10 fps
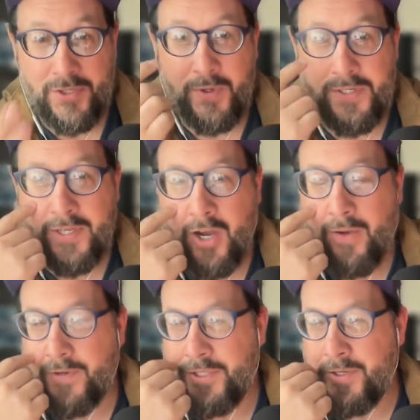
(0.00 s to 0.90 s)
recent
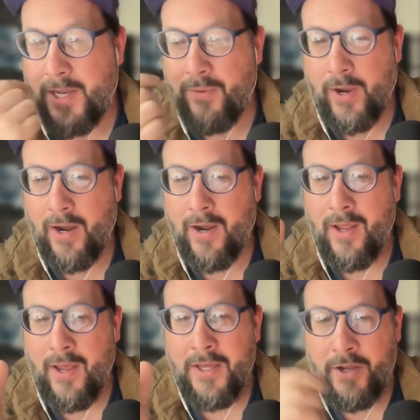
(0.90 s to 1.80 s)
conference you did where
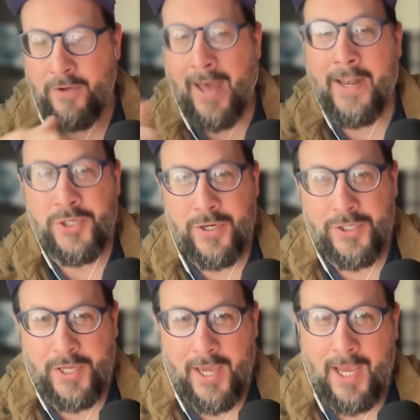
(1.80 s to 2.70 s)
you're at a
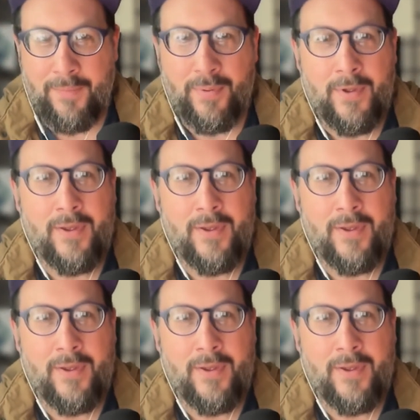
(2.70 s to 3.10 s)
church camp.